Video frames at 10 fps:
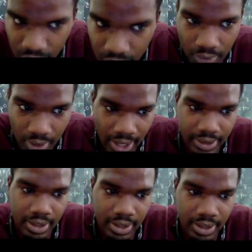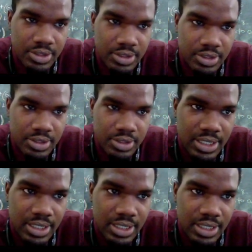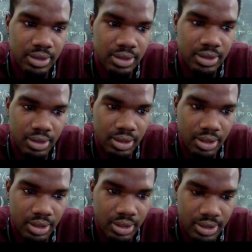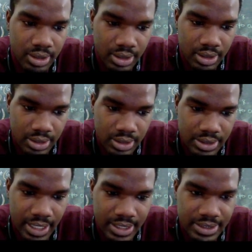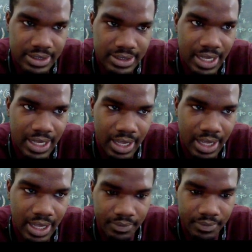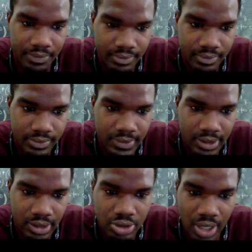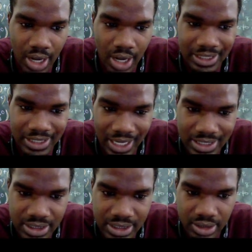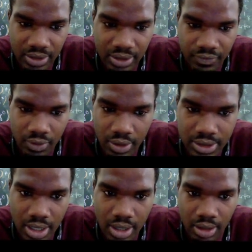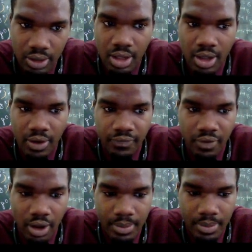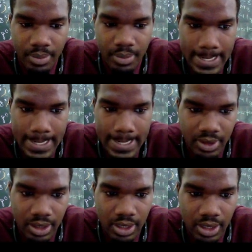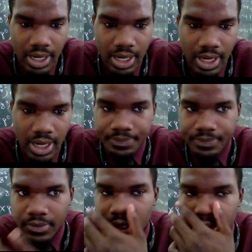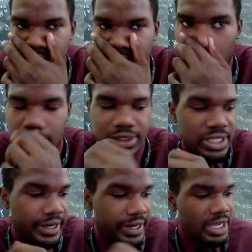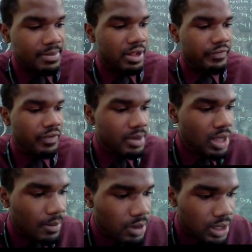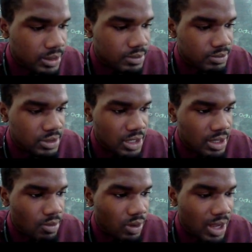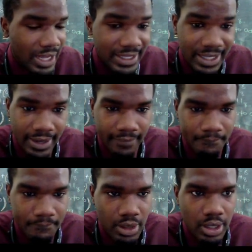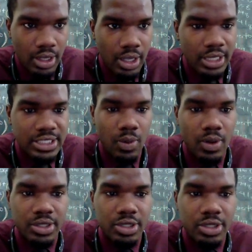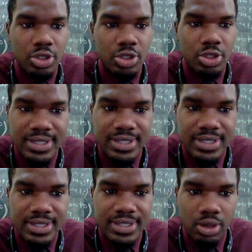Right. So 16 says A, to draw a tangent to the circle from A. Alright? So check your email for me. I'm gonna send the book again. because I wanted to use that book now and